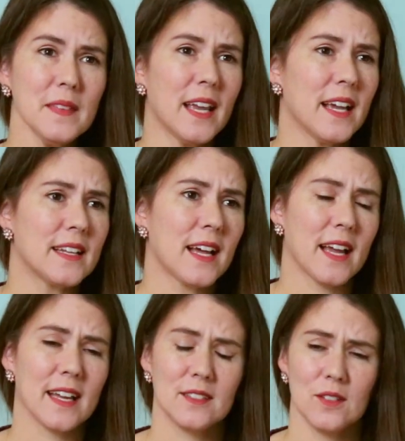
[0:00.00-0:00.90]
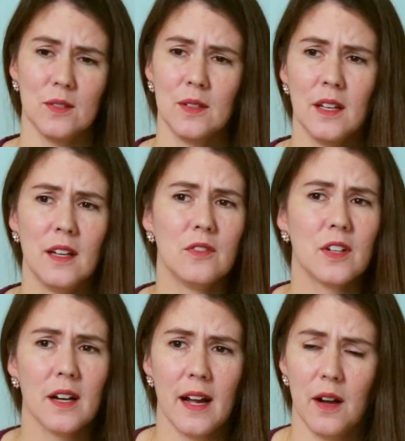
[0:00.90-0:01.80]
and I had to
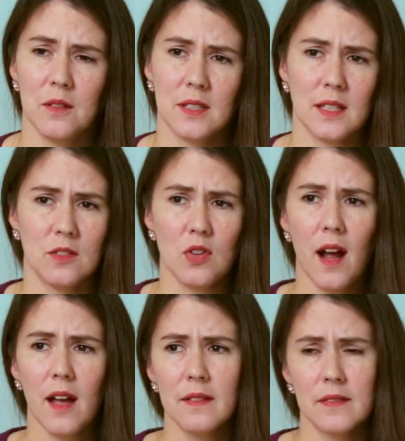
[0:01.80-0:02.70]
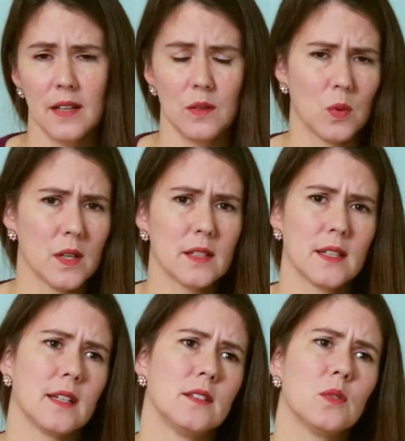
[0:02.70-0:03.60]
figure out how I was going to drive and
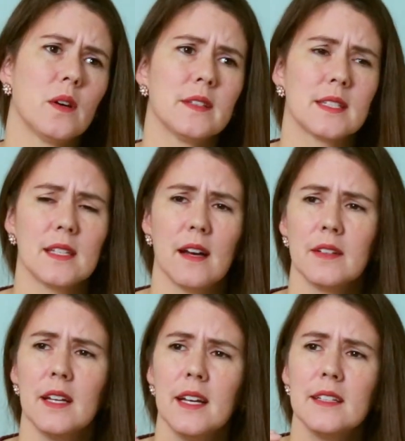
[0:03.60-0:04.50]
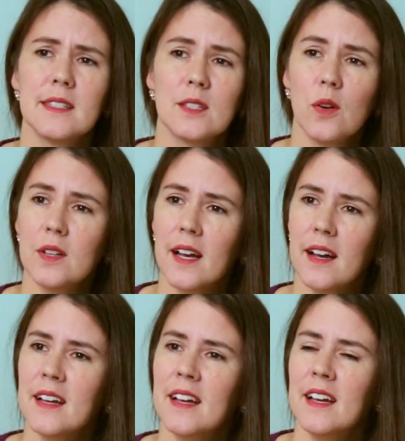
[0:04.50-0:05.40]
work and do all this stuff. Dystonia